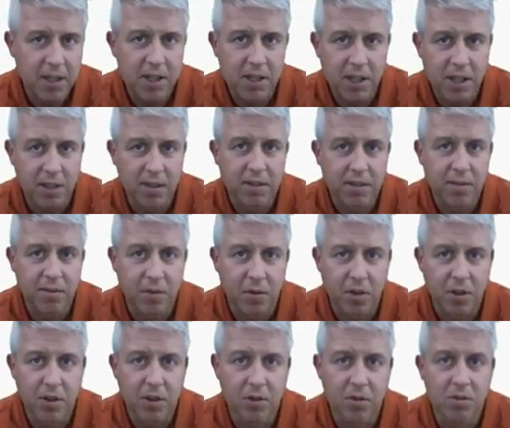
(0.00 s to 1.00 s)
makes it
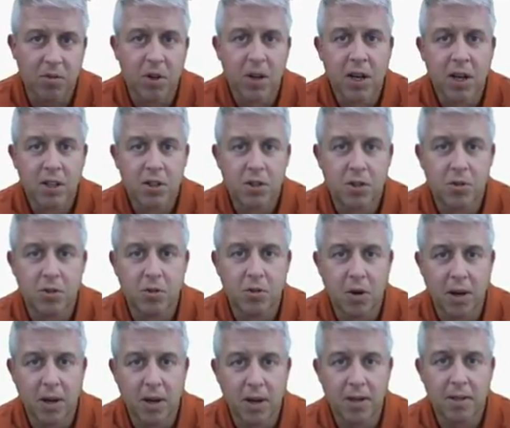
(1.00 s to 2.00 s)
for you
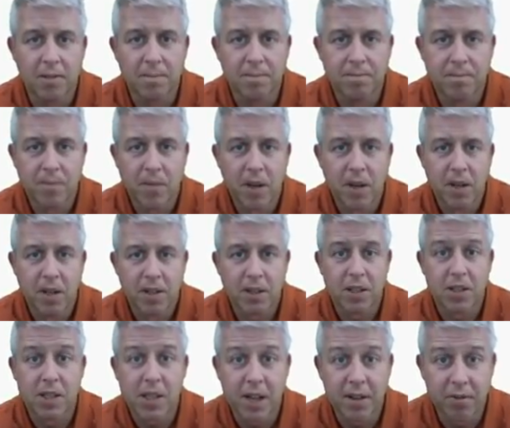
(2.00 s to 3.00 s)
to
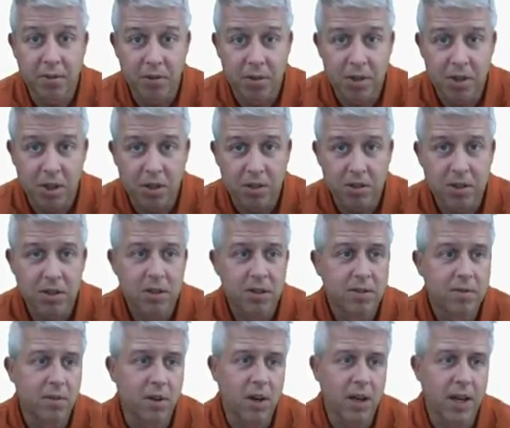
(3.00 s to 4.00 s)
save the
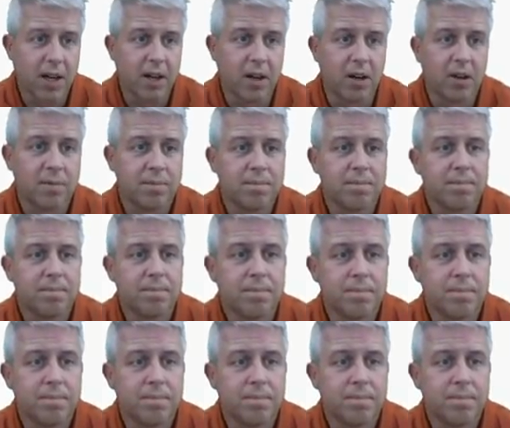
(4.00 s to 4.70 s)
results for later.